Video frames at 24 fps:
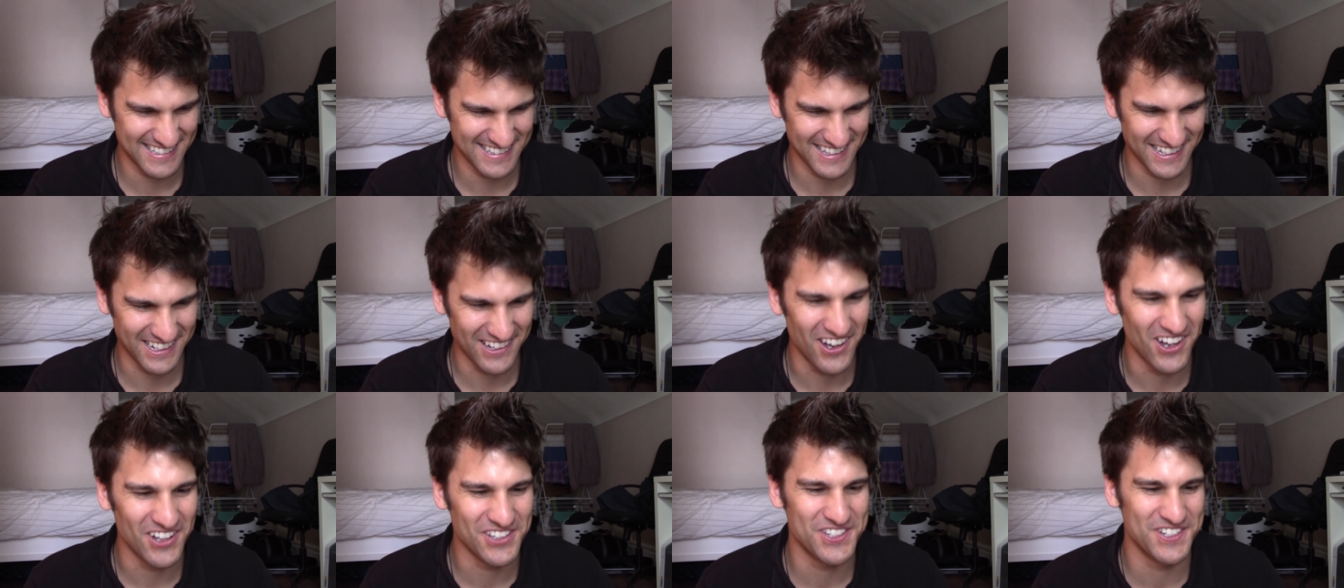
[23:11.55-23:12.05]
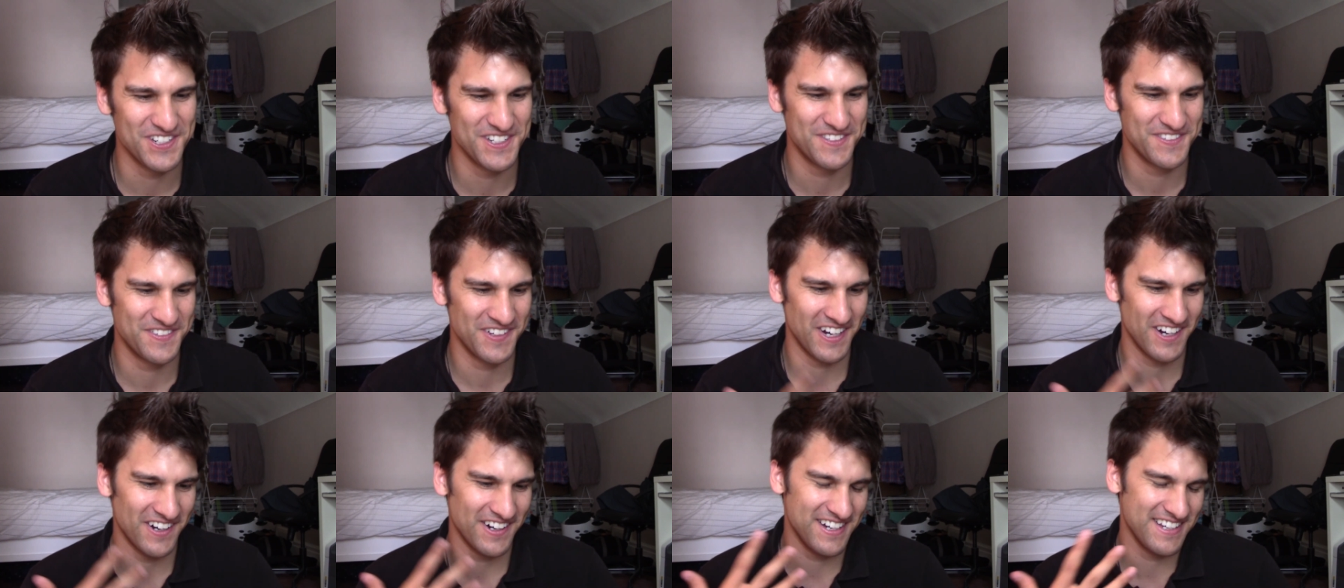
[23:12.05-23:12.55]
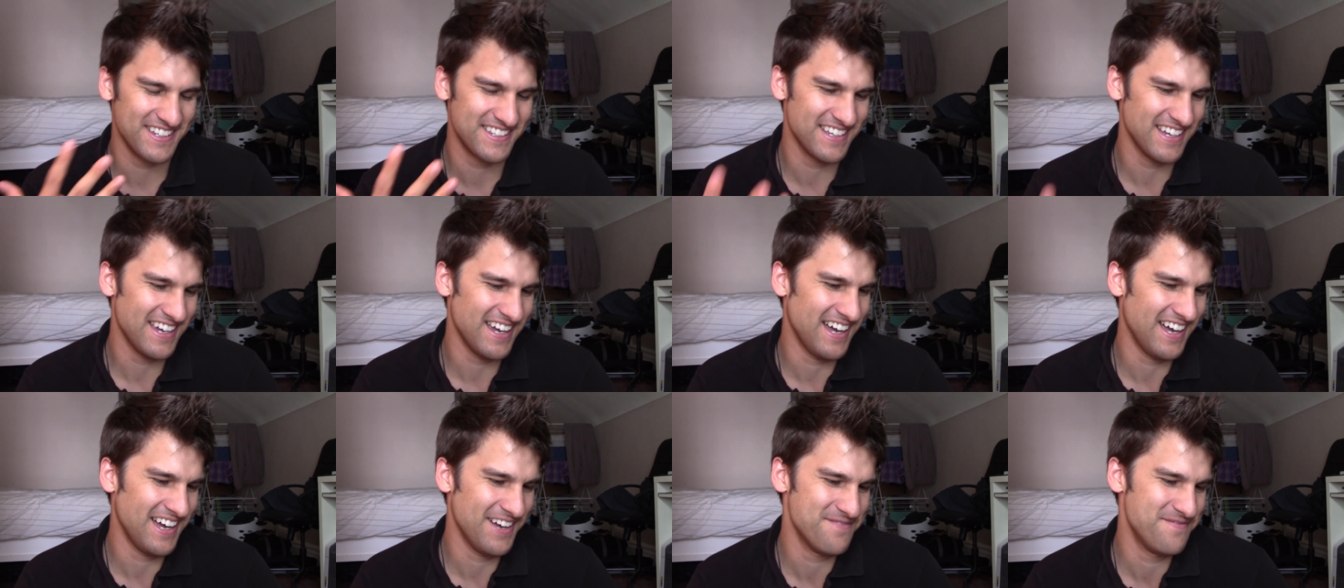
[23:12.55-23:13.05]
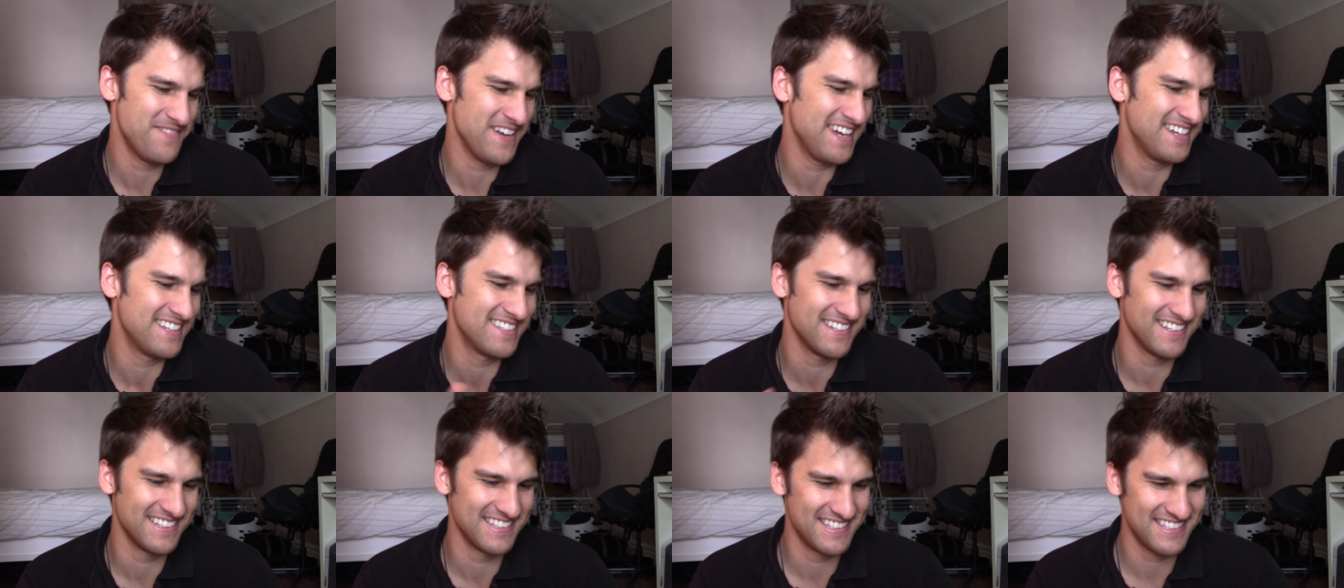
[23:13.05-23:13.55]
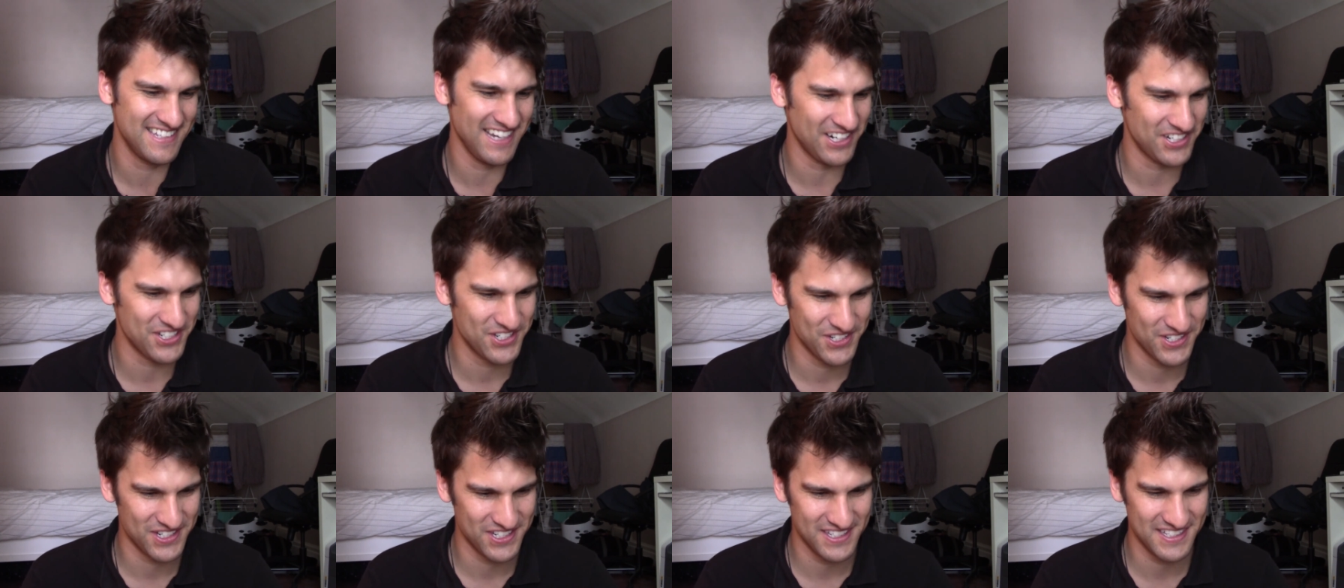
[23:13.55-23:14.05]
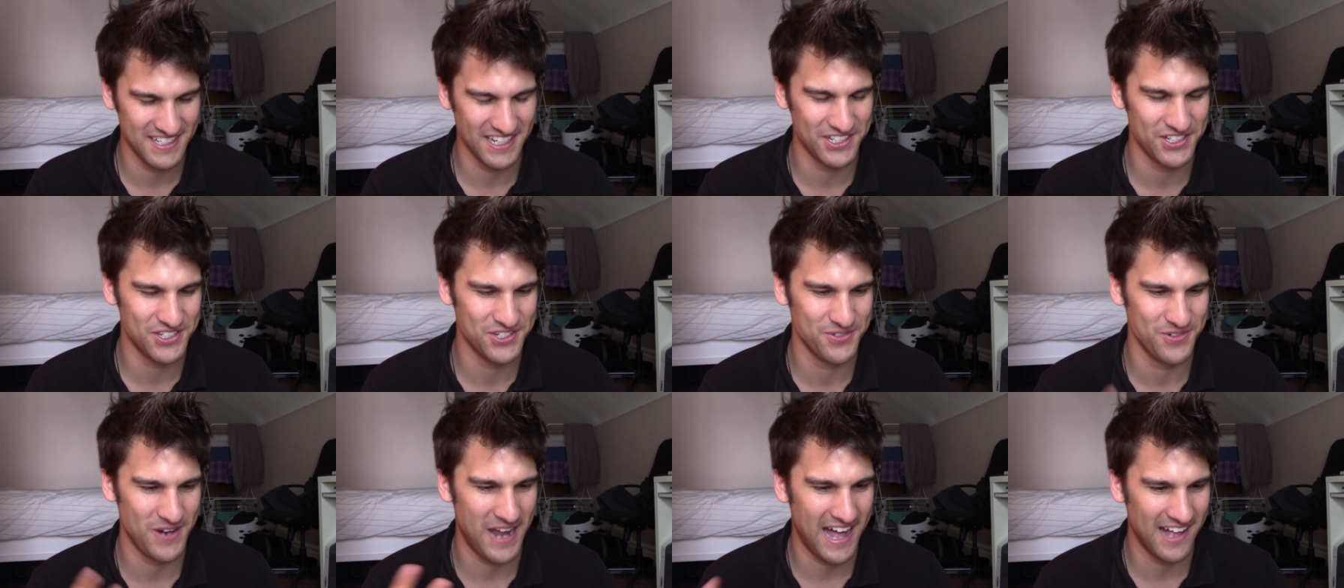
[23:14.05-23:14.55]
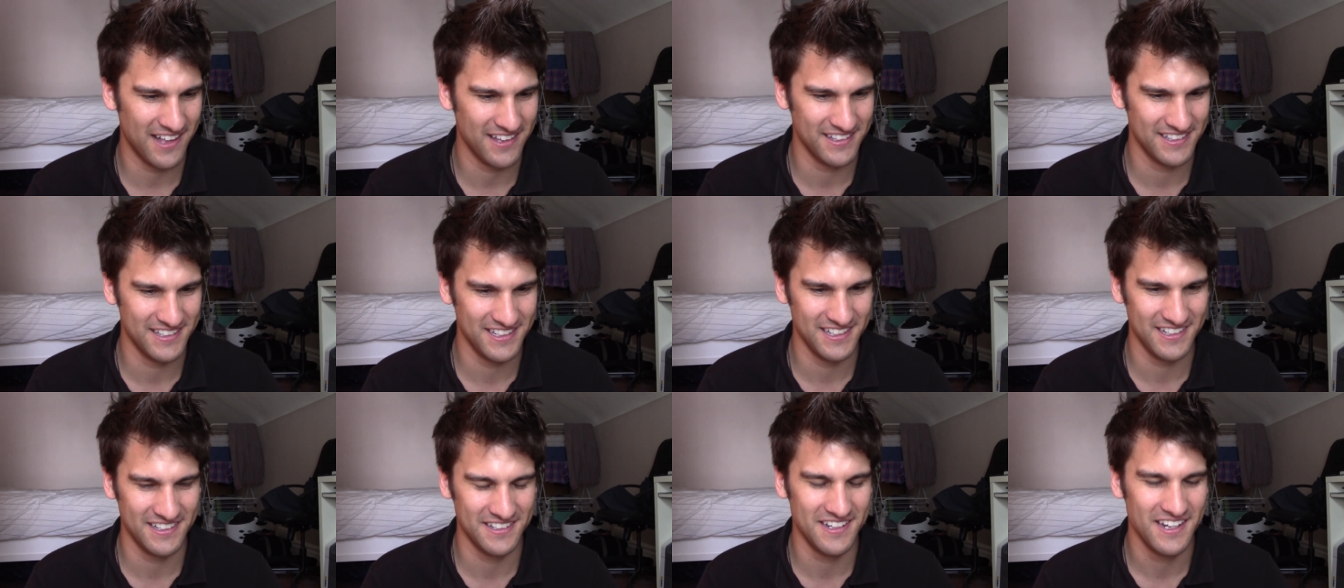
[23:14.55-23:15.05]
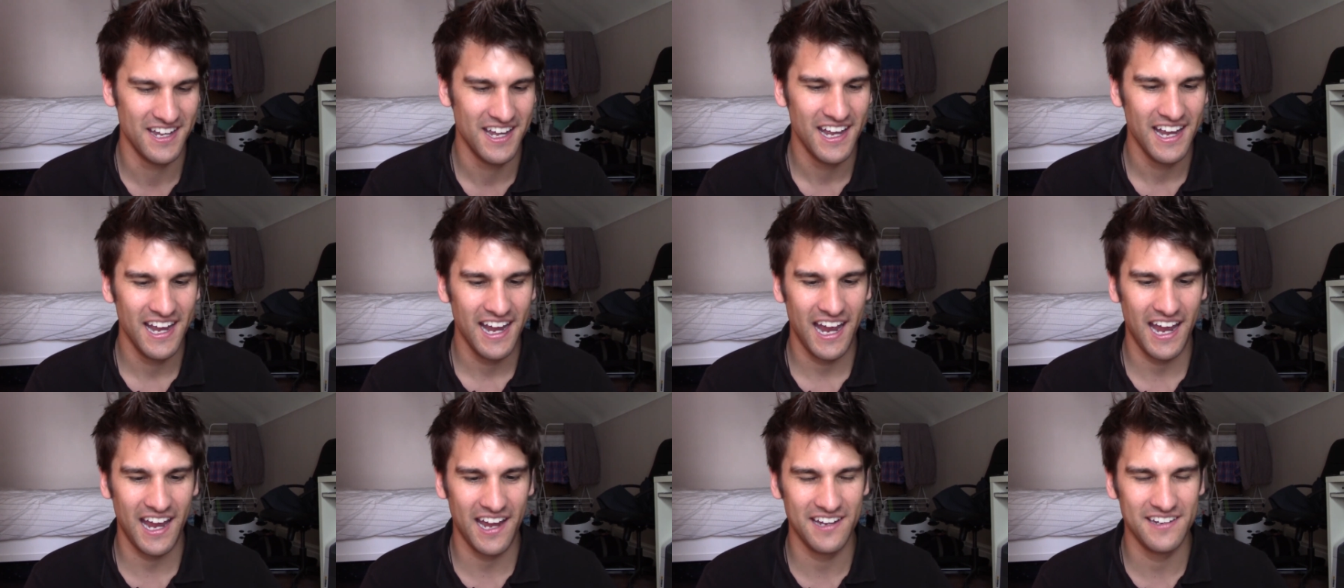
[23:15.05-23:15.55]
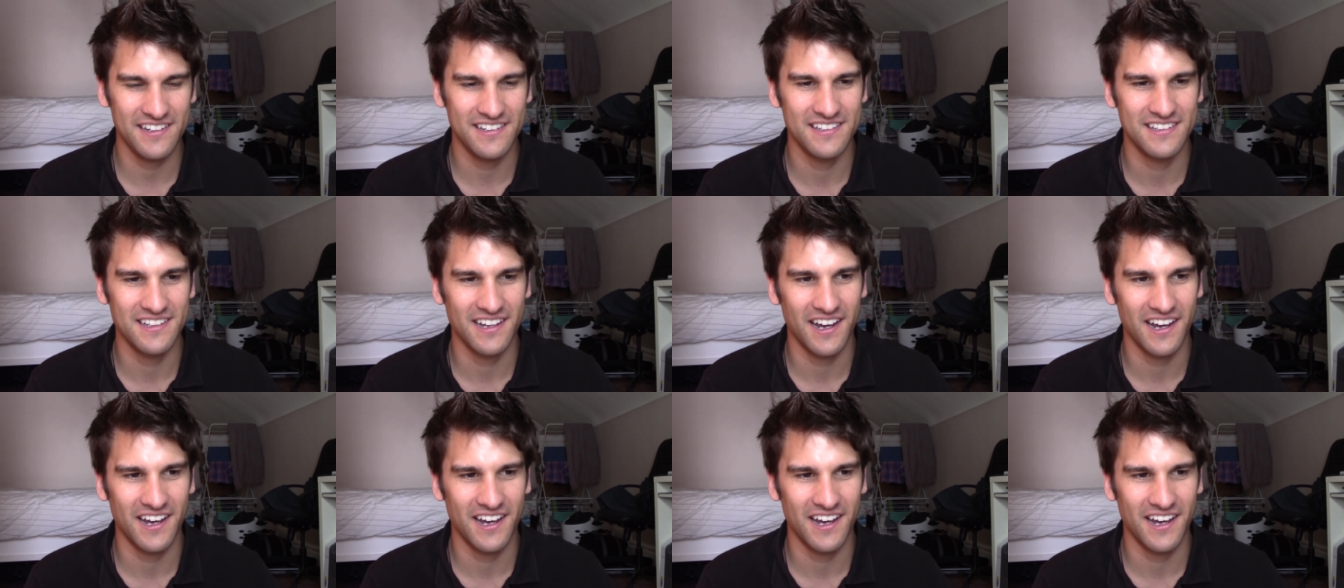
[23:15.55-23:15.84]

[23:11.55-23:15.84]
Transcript: The culture is very based on sexuality and